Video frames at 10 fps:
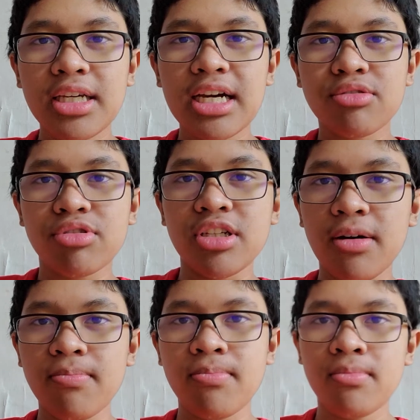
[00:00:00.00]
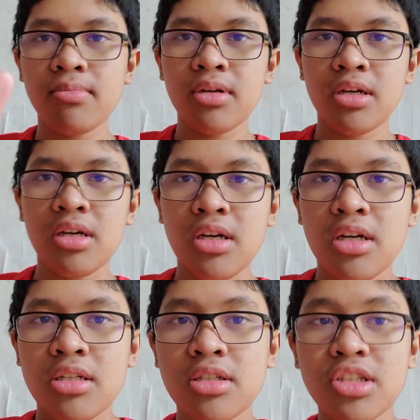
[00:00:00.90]
guys, what's up?
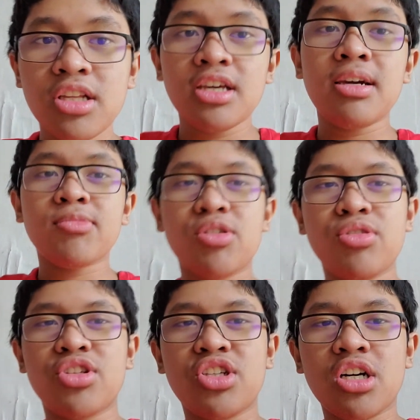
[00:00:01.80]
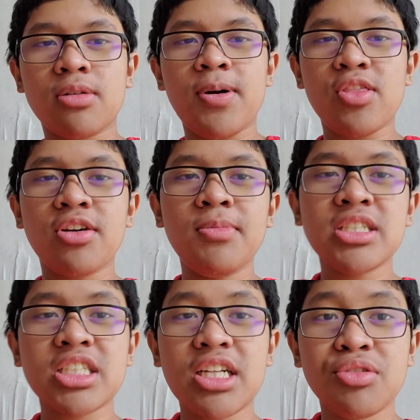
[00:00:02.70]
So today I'm going to talk about the
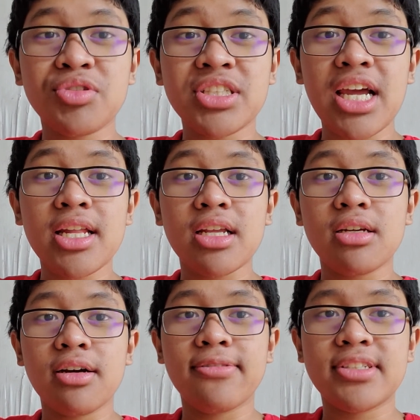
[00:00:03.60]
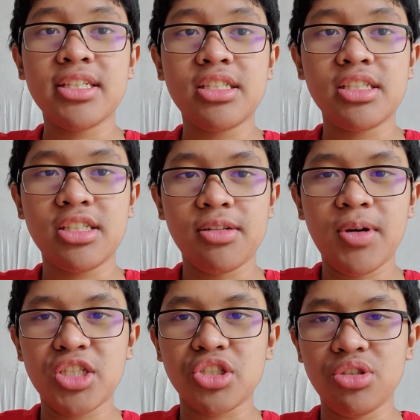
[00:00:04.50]
misunderstanding of DC's
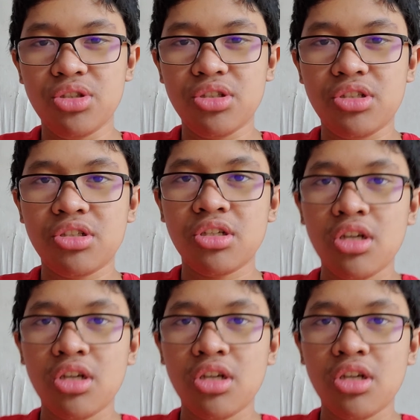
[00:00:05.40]
dimensions.